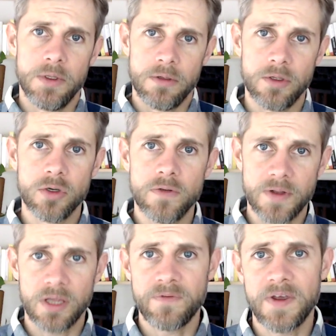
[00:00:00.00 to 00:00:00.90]
the good that
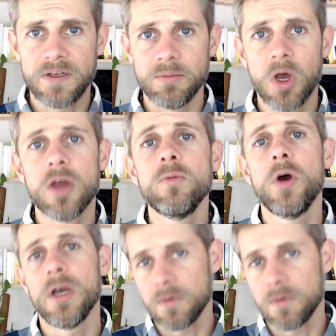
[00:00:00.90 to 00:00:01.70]
I found in my own work,